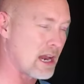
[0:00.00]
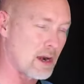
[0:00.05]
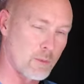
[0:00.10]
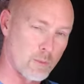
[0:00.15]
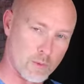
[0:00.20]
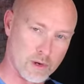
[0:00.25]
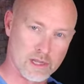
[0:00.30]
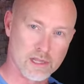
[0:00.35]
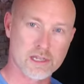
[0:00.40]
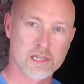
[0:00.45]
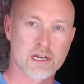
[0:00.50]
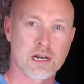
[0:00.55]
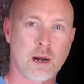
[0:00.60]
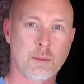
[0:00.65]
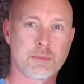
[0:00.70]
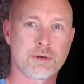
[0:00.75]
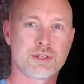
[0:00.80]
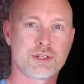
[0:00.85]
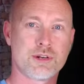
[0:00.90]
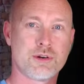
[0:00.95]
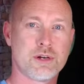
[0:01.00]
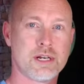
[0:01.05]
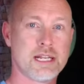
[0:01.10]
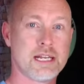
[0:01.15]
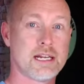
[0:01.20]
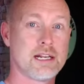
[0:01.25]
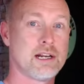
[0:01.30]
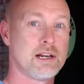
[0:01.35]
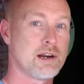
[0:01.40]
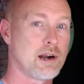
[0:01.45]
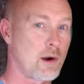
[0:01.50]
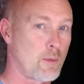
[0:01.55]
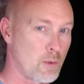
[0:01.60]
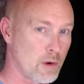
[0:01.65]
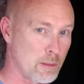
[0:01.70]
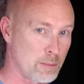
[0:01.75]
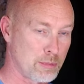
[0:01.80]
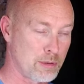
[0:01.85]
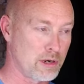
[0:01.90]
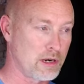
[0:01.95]
got a really good opportunity here. I
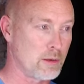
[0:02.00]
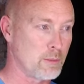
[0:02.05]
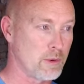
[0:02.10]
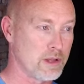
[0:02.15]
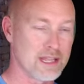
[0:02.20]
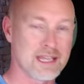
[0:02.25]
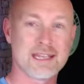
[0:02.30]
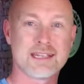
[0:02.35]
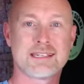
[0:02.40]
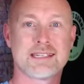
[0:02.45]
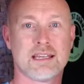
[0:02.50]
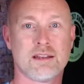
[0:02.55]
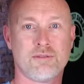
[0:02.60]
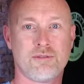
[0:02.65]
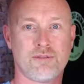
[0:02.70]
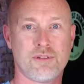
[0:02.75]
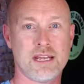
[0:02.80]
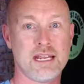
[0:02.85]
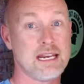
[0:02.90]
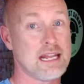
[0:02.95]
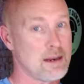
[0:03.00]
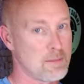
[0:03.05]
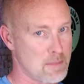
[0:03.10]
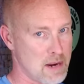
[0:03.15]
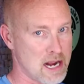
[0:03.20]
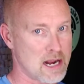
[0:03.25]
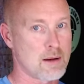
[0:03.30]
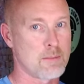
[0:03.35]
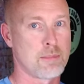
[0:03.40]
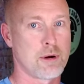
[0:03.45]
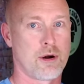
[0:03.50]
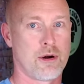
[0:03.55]
want to put it within 10 feet and make a